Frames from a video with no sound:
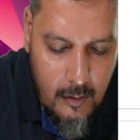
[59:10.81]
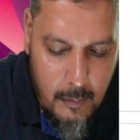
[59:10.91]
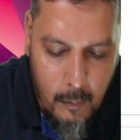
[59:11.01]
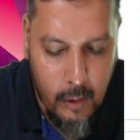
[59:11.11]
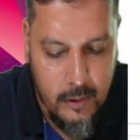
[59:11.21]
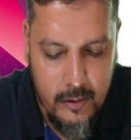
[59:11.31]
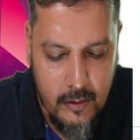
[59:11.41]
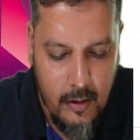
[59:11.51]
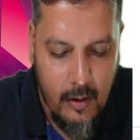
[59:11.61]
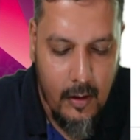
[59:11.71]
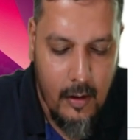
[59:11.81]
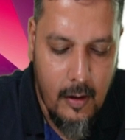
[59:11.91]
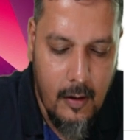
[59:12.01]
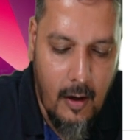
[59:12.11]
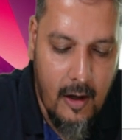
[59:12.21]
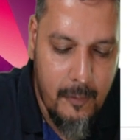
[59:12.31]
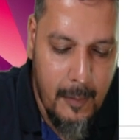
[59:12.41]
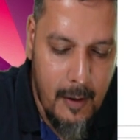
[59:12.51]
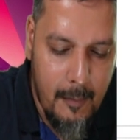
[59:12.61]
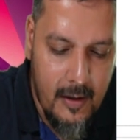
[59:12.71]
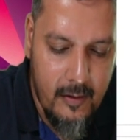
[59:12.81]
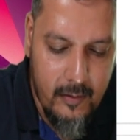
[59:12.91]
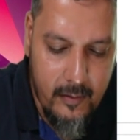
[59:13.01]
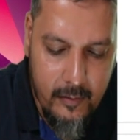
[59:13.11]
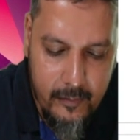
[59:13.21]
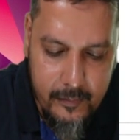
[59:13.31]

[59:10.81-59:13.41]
Both gross payments